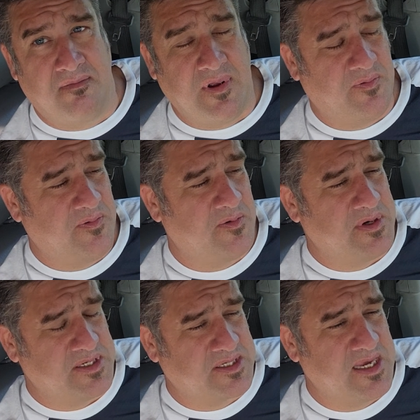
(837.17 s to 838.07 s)
if
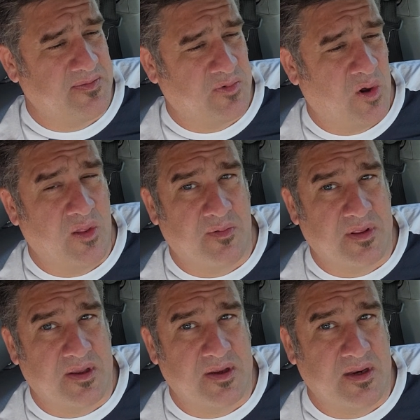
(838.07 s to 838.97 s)
we just keep rolling
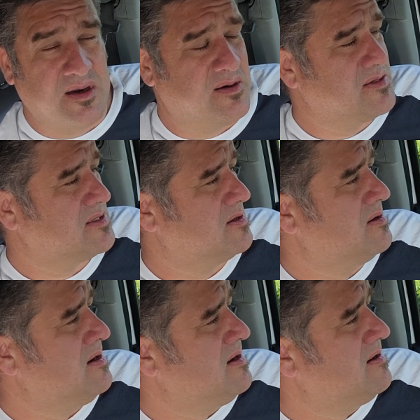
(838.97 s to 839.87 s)
with it,
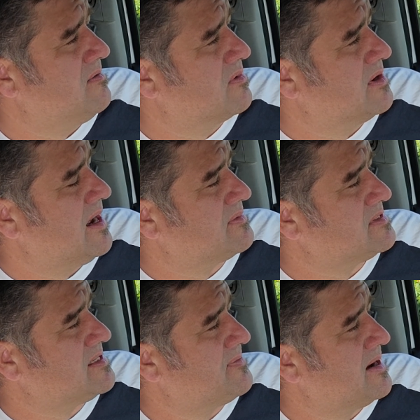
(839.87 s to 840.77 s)
So we're going to have to
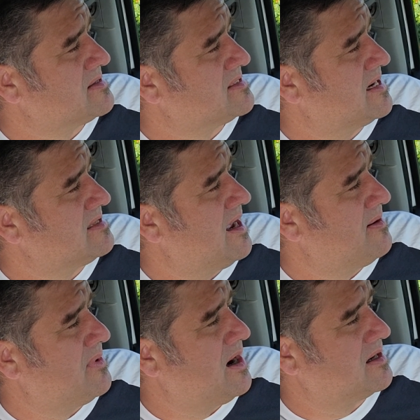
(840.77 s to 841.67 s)
step outside
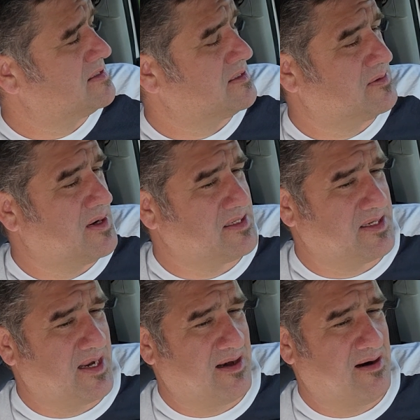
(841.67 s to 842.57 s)
that box and resonate